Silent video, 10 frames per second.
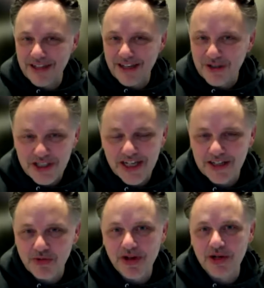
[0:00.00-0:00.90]
understand
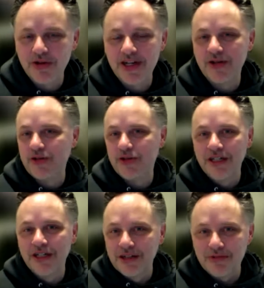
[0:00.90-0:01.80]
this right away, or
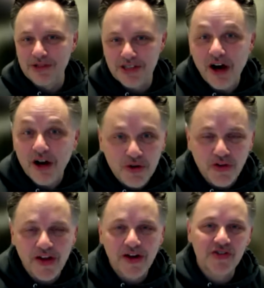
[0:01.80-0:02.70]
was the hunger
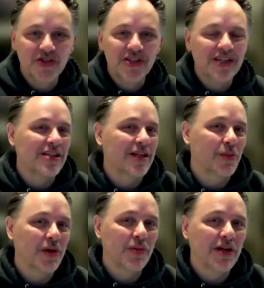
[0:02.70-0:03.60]
there? So tell us a little
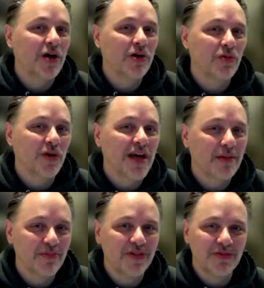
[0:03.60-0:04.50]
bit about what
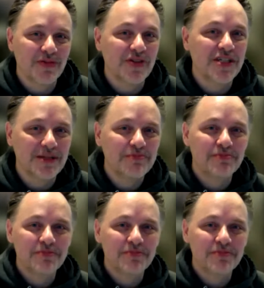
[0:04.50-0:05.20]
happened with the team.